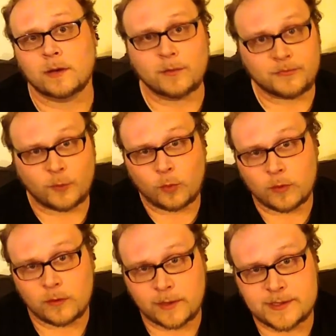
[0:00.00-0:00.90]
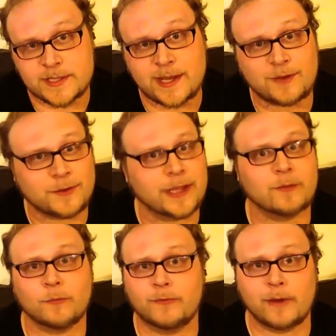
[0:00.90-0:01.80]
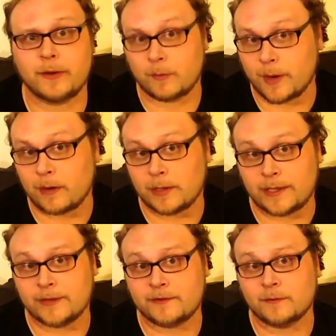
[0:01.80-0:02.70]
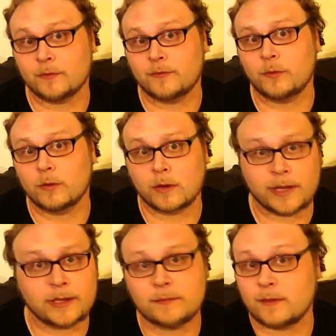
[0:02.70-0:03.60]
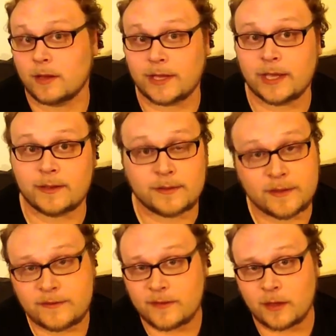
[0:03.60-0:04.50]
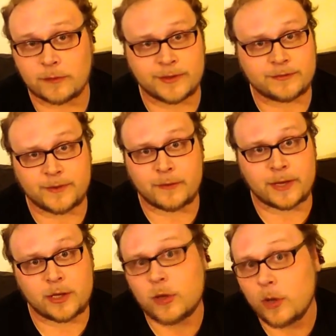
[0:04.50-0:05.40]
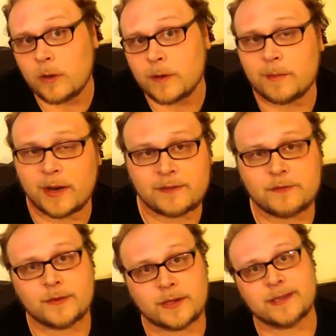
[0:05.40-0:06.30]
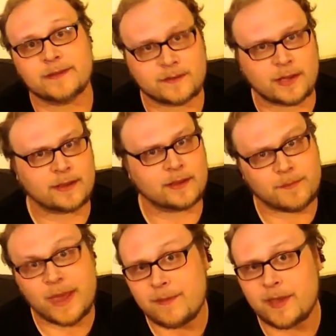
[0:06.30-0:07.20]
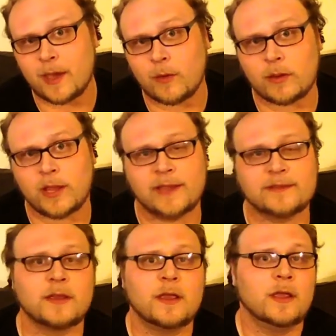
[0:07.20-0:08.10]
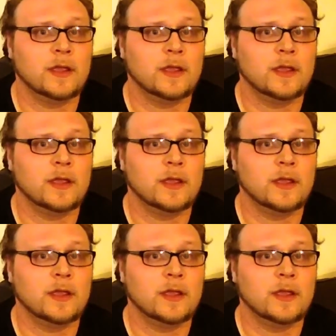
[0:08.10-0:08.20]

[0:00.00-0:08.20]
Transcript: Number 4 is a color that very rarely gets number 4, and again, this color is very good, but I just feel like it's slightly maybe outclassed.